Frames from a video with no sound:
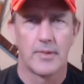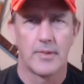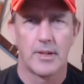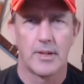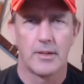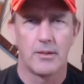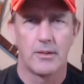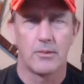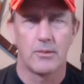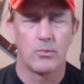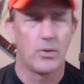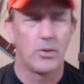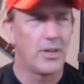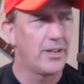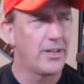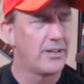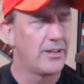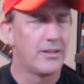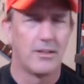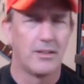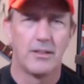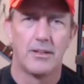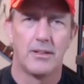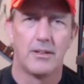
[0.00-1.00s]
I mean, what?
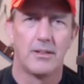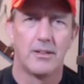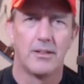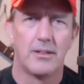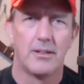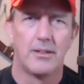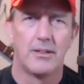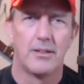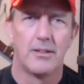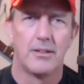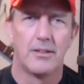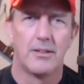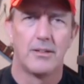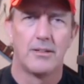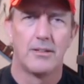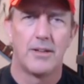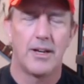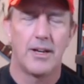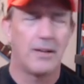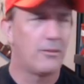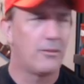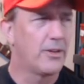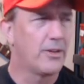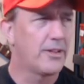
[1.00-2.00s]

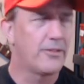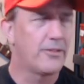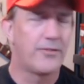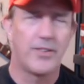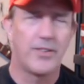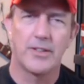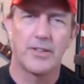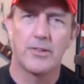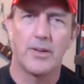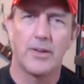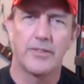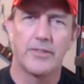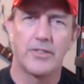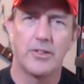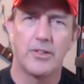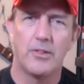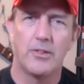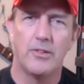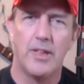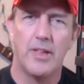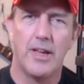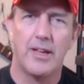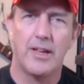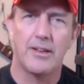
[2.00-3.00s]
What the fuck do I have to
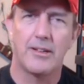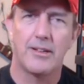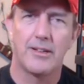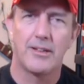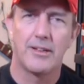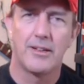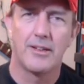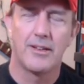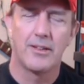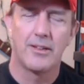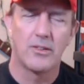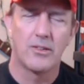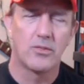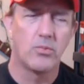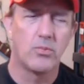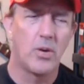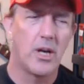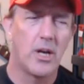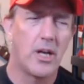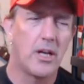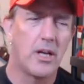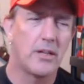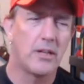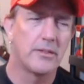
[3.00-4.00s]
do that? He goes,
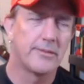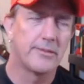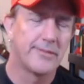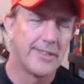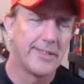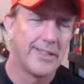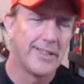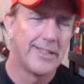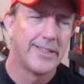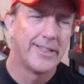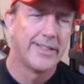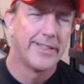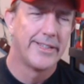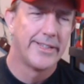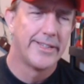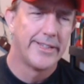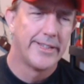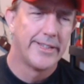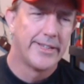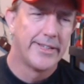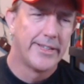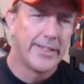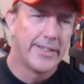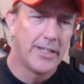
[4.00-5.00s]
well,
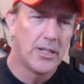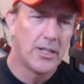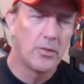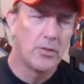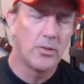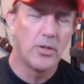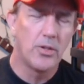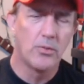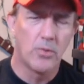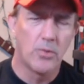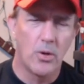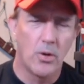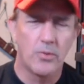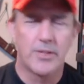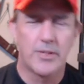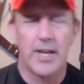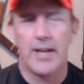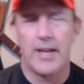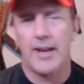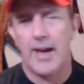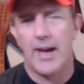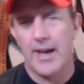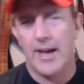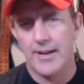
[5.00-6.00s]
you know, when you
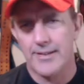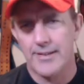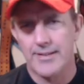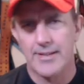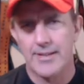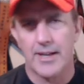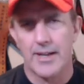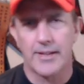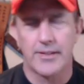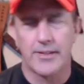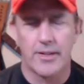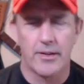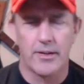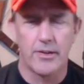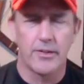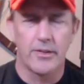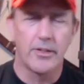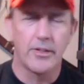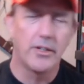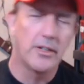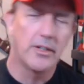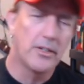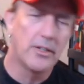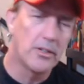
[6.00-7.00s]
rotate out of sector
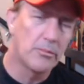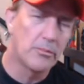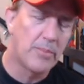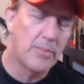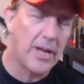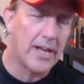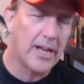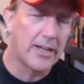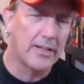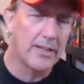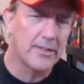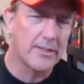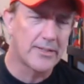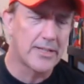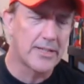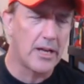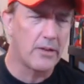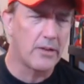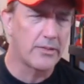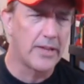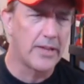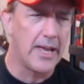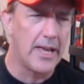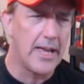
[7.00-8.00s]
and you're back at
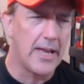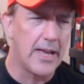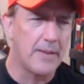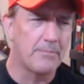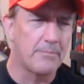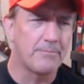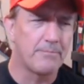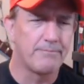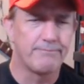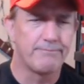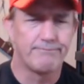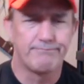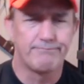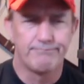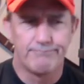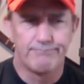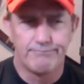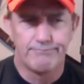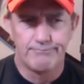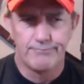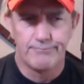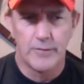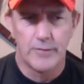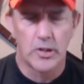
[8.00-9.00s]
South Camp,
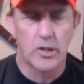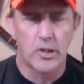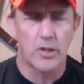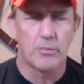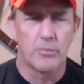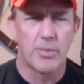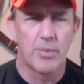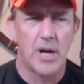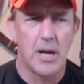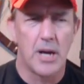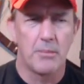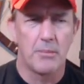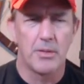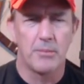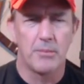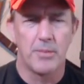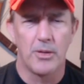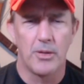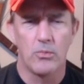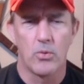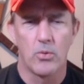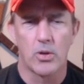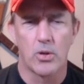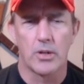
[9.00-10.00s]
you're going to probably
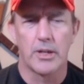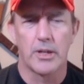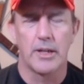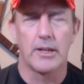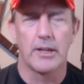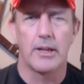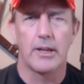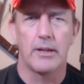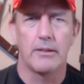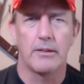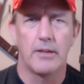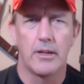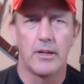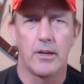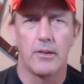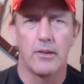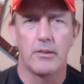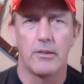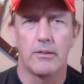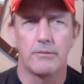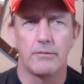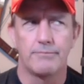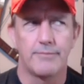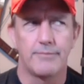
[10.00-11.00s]
be working, you
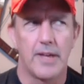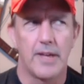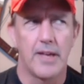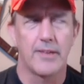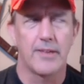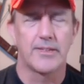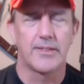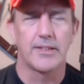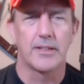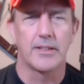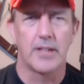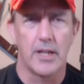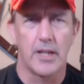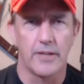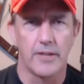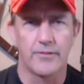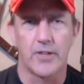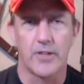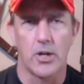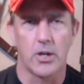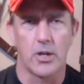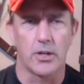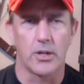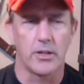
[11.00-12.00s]
know, as a
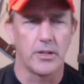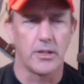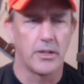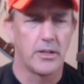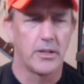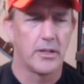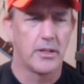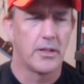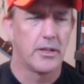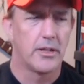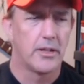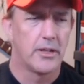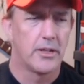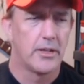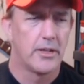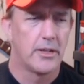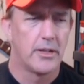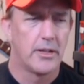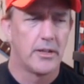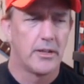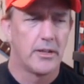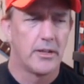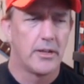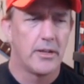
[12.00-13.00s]
lifeguard,
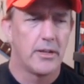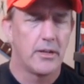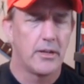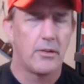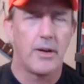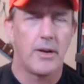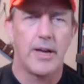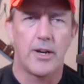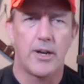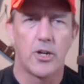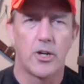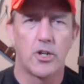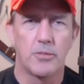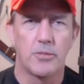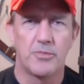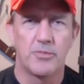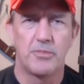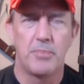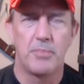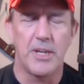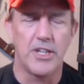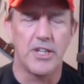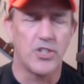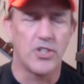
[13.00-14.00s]
you know, at Herb's
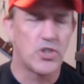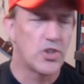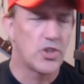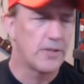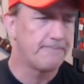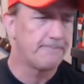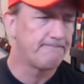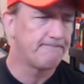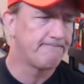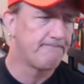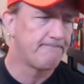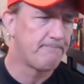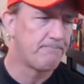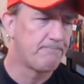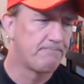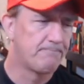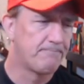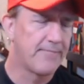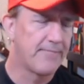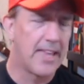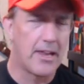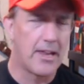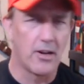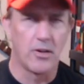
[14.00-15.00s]
Beach. I don't